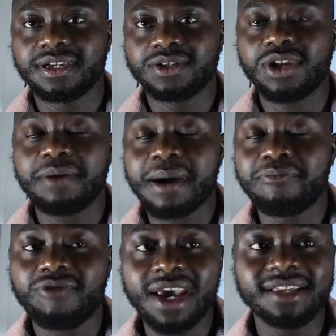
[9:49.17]
So that my
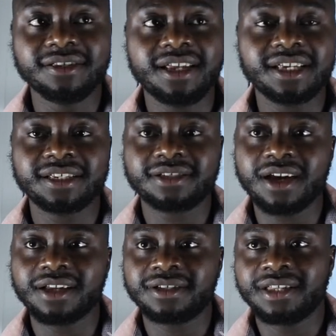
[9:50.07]
brain doesn't
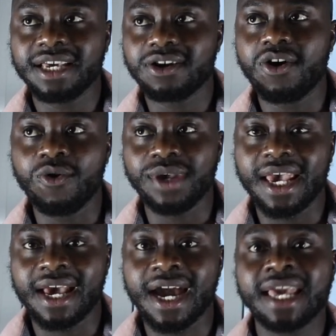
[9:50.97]
start to think,
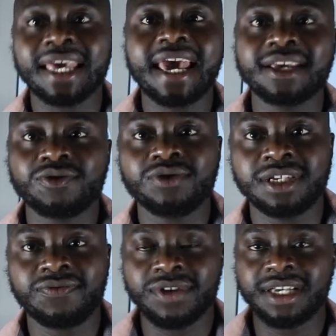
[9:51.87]
I can get
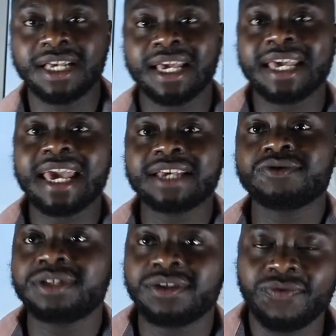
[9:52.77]
excuses for this, I can get
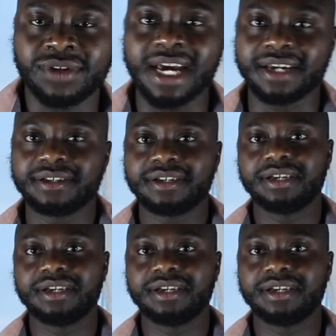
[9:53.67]
excuses for that.